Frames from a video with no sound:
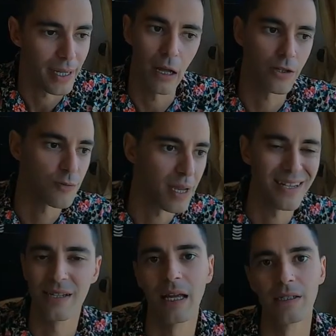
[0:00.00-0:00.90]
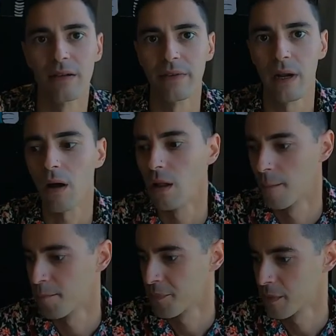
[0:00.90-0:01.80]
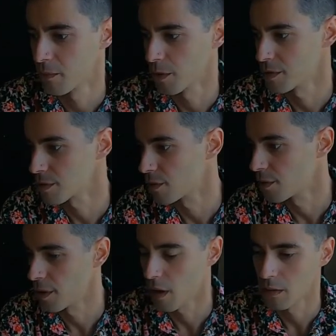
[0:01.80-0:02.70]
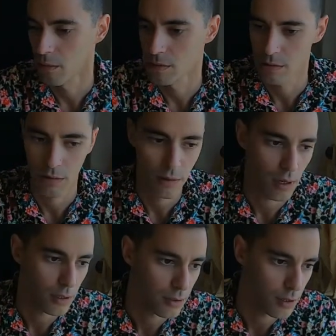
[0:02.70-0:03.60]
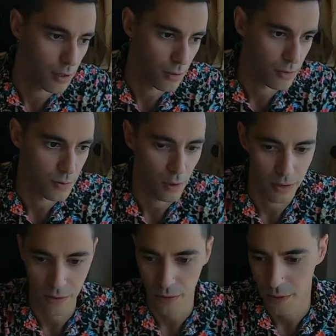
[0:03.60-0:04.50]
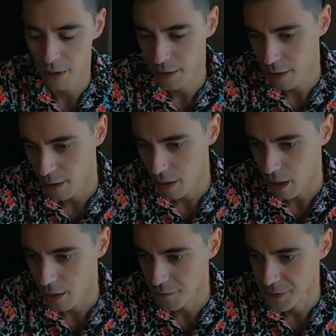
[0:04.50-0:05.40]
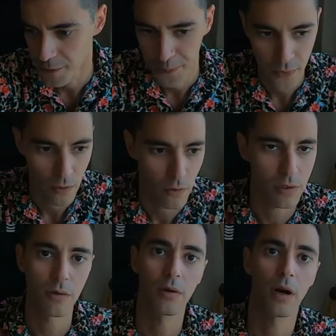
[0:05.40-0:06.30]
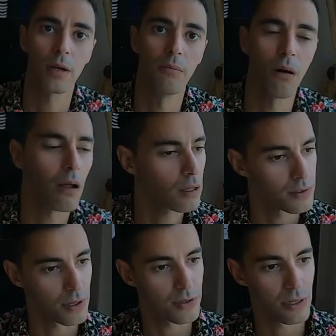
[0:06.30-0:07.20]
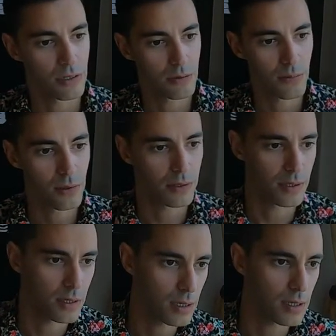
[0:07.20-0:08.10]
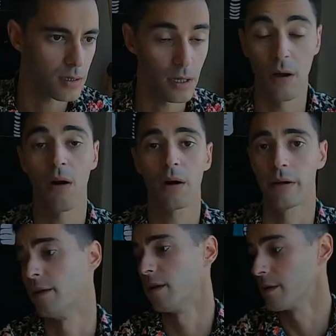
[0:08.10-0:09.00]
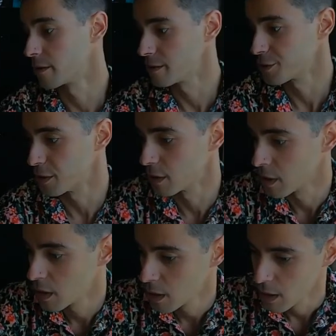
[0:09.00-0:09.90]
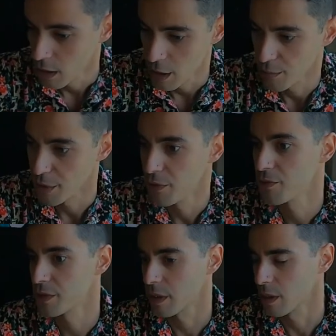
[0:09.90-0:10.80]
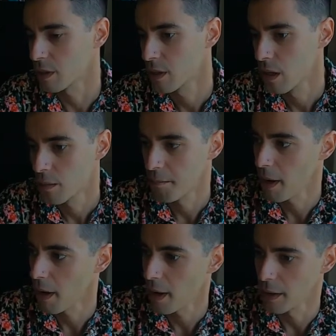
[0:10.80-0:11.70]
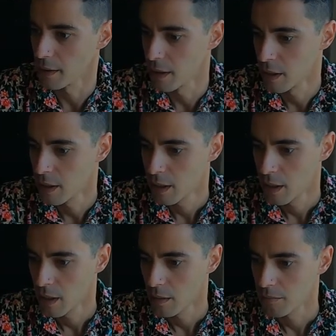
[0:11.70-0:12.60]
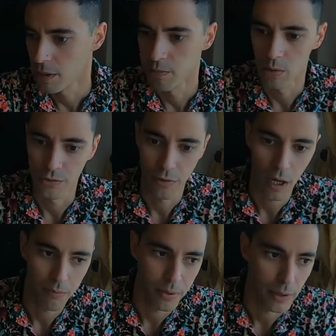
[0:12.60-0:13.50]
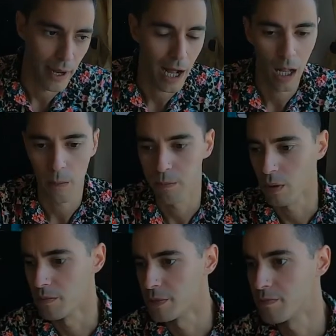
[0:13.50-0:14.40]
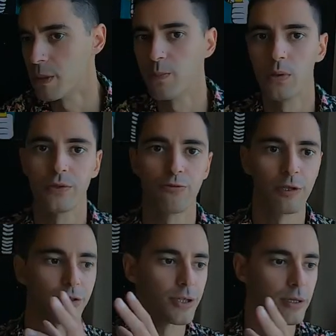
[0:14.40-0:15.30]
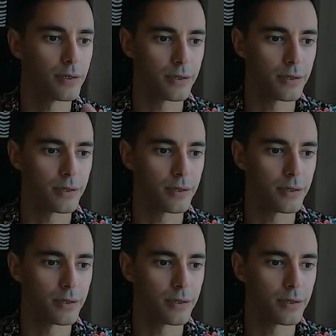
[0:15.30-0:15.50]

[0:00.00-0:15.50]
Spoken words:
else, make sense of it all. What's going on? What's going on in the news? What's going on in our lives? What's going on in politics, in sports, in this, in art, in literature, in music? Man, people dropping albums, people switching